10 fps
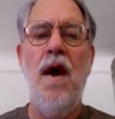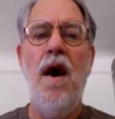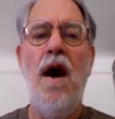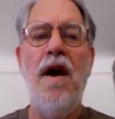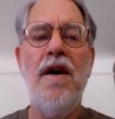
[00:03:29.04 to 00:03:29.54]

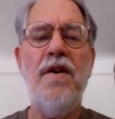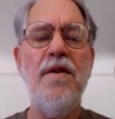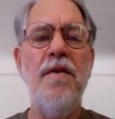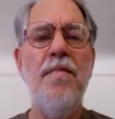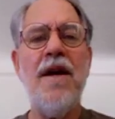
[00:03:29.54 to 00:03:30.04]
I enter
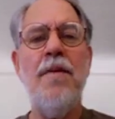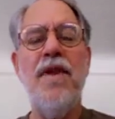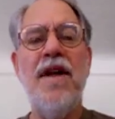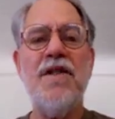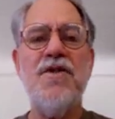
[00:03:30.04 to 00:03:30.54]
the
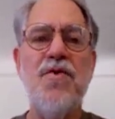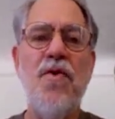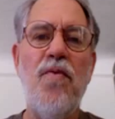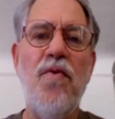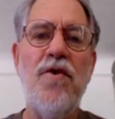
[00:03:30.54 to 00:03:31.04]
megaplex through
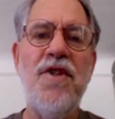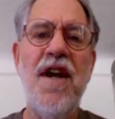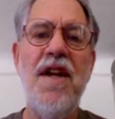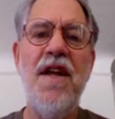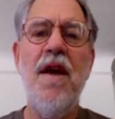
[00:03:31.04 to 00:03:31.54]
a
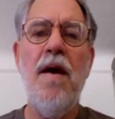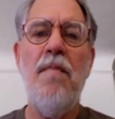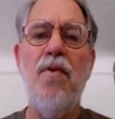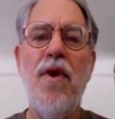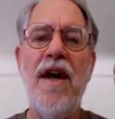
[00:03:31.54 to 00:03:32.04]
rotating,
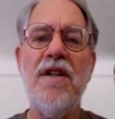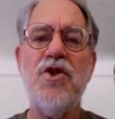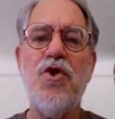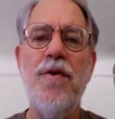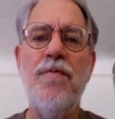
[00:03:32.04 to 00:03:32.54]

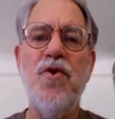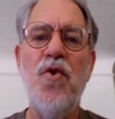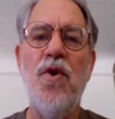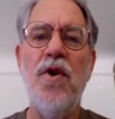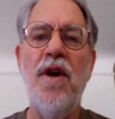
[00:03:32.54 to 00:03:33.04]
brass-trimmed
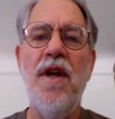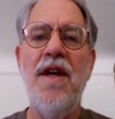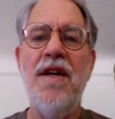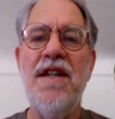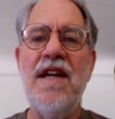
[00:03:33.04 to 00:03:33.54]
door
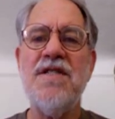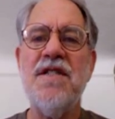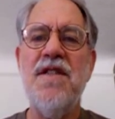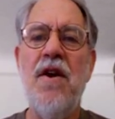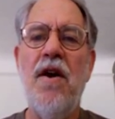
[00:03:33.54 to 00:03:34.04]
and ask
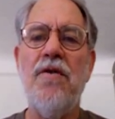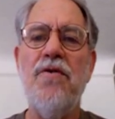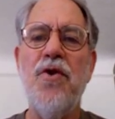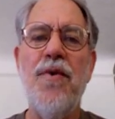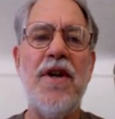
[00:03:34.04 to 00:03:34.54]
the auto
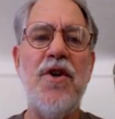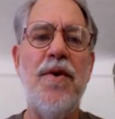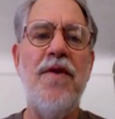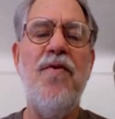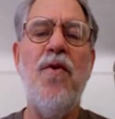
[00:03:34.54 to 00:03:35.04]

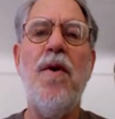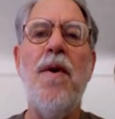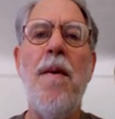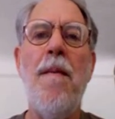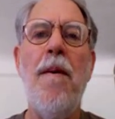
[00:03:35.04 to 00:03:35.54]
directory for
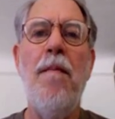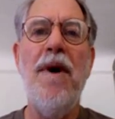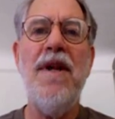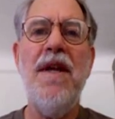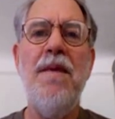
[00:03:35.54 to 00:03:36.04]

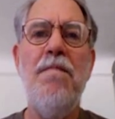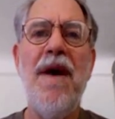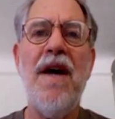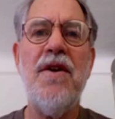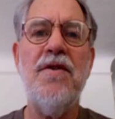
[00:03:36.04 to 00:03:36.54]
Money
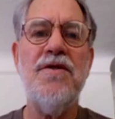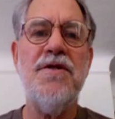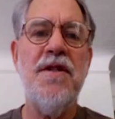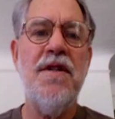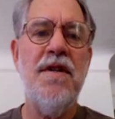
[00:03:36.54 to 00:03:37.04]

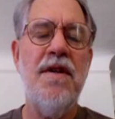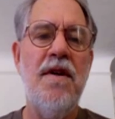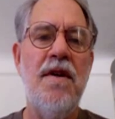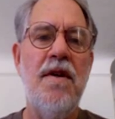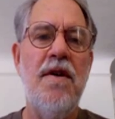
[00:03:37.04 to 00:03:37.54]
Matters.
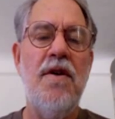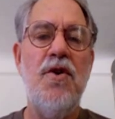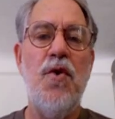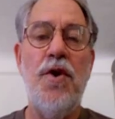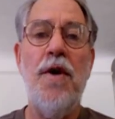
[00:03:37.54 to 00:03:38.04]

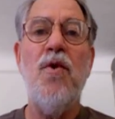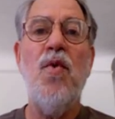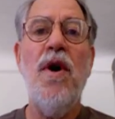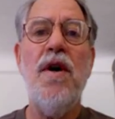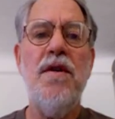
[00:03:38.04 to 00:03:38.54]
Door number
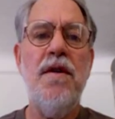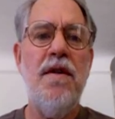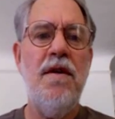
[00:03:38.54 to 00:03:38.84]
1.